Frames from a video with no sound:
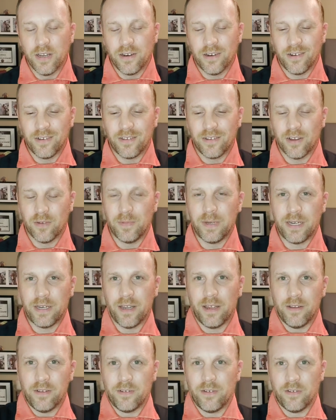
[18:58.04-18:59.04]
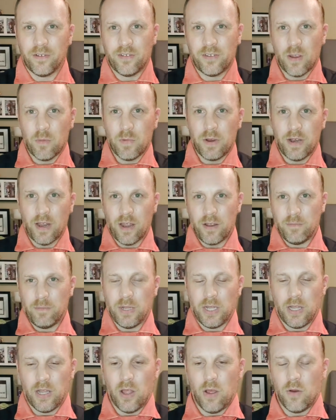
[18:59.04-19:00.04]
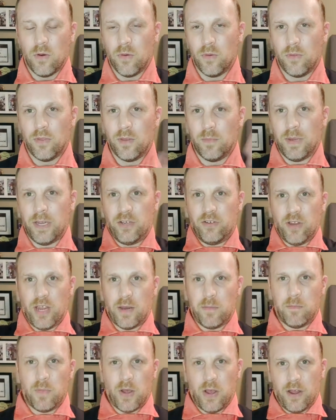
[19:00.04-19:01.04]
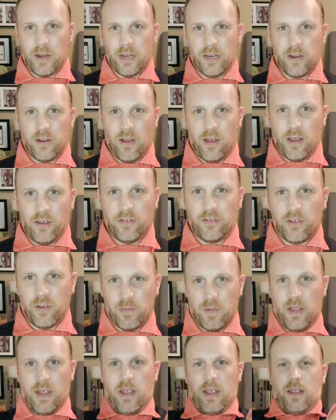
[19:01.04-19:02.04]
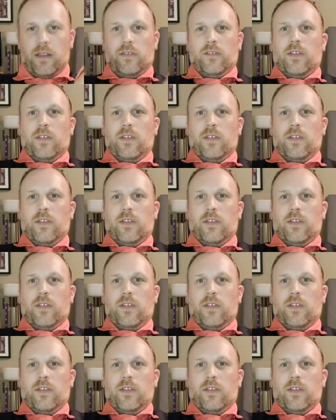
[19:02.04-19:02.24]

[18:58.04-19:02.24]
or so, because there's someone below the big giant body costume and